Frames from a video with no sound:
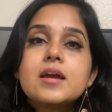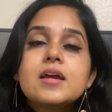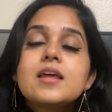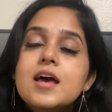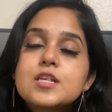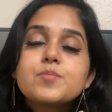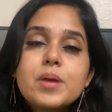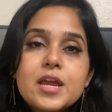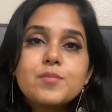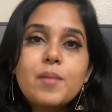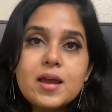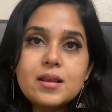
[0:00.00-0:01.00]
it has made
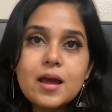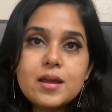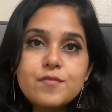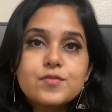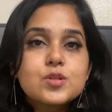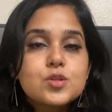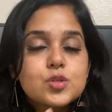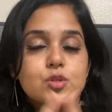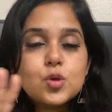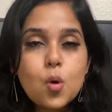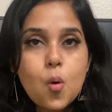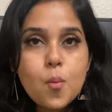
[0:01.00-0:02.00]
my life
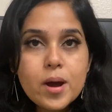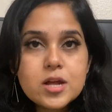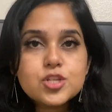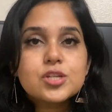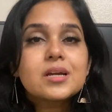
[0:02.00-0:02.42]
so much